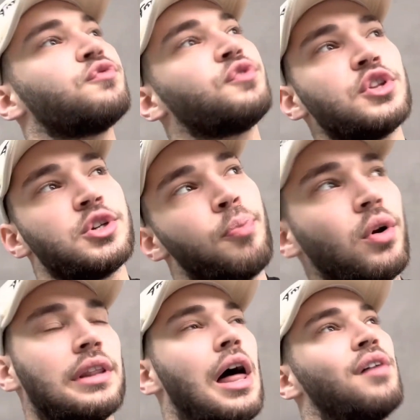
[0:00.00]
you for the
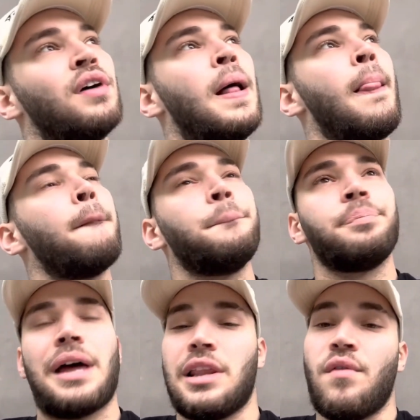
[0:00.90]
support and love.
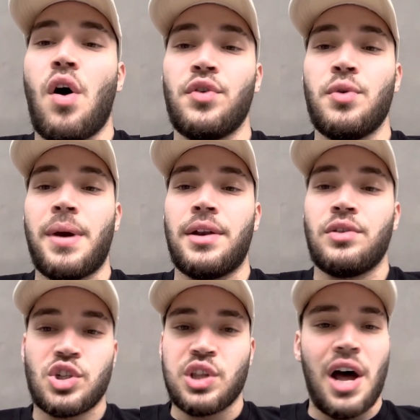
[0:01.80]
I love all of you,
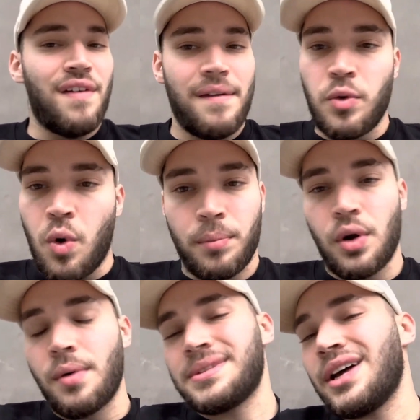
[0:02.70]
man. Just love everyone,
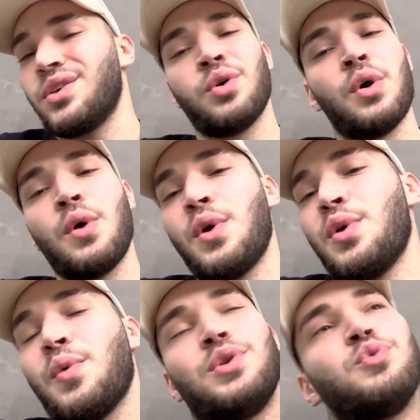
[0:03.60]
bro. I'm telling you,
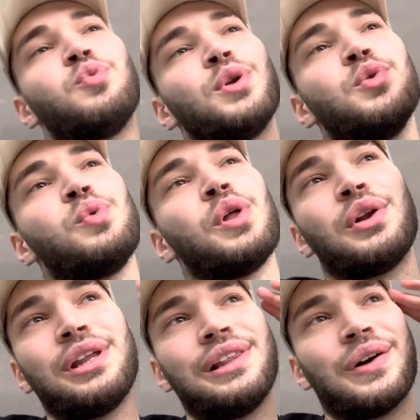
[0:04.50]
when you
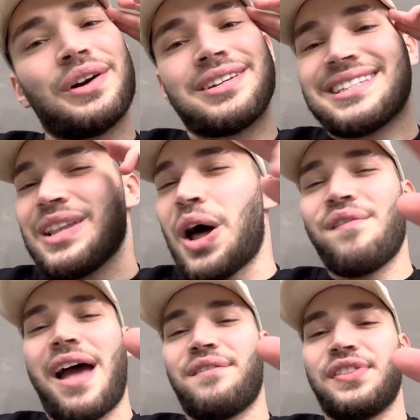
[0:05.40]
literally learn to just
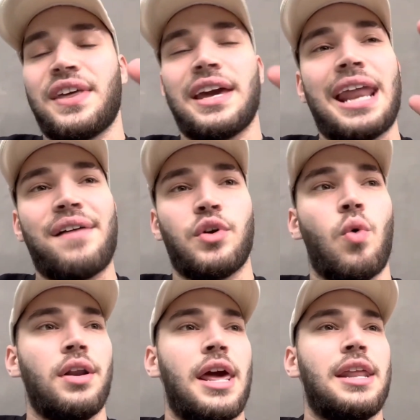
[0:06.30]
love everything and
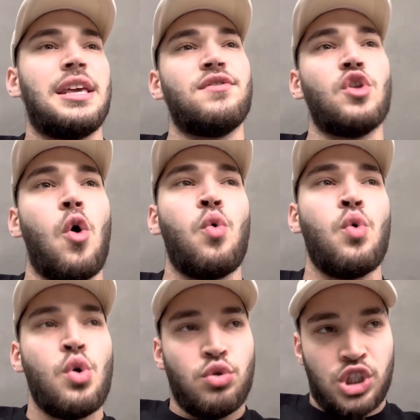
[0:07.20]
everyone, and even
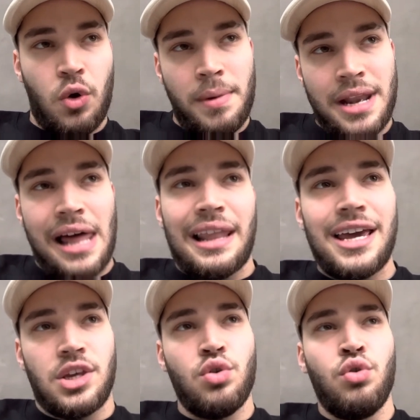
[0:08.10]
though someone may not
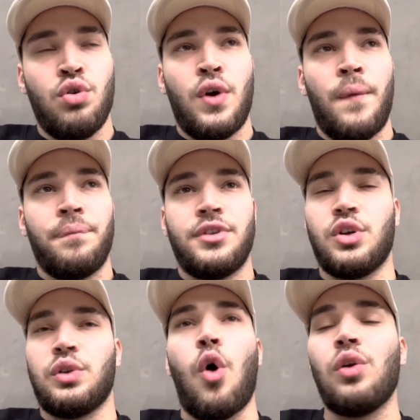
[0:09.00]
like you,
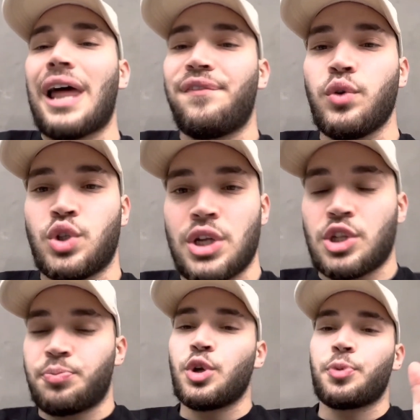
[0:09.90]
your whole life will
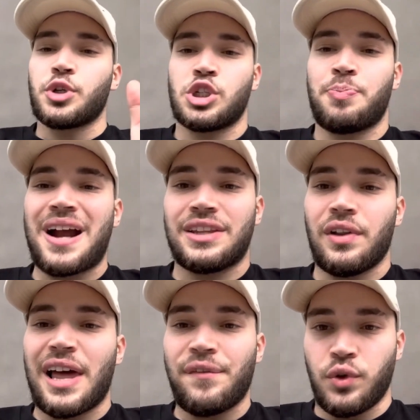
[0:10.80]
change. Your
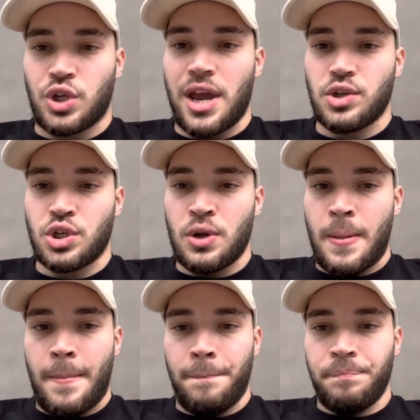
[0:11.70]
perspective on life will change,
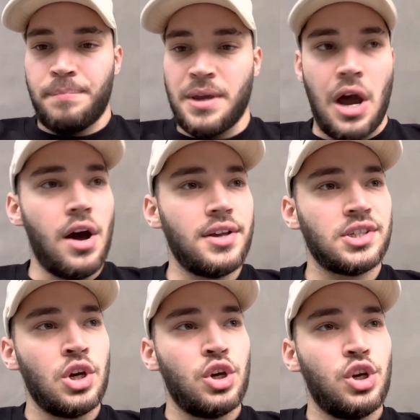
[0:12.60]

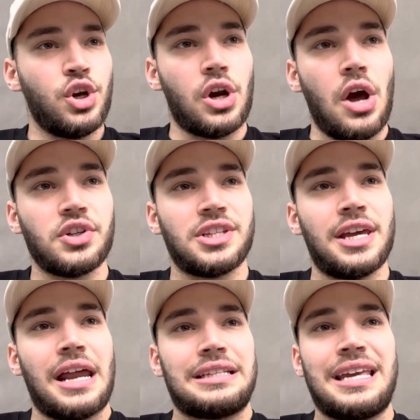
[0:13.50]
because you're gonna
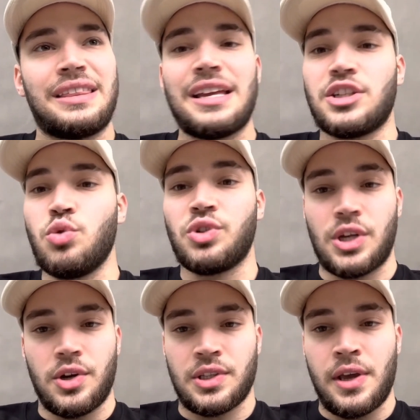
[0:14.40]
understand not to take things too
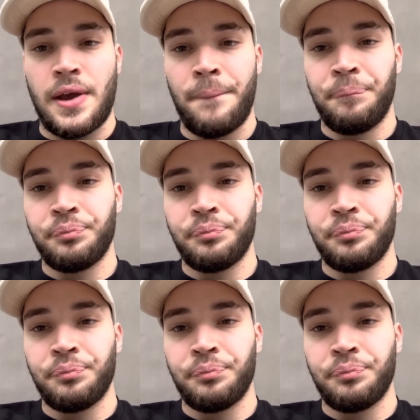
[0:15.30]
seriously,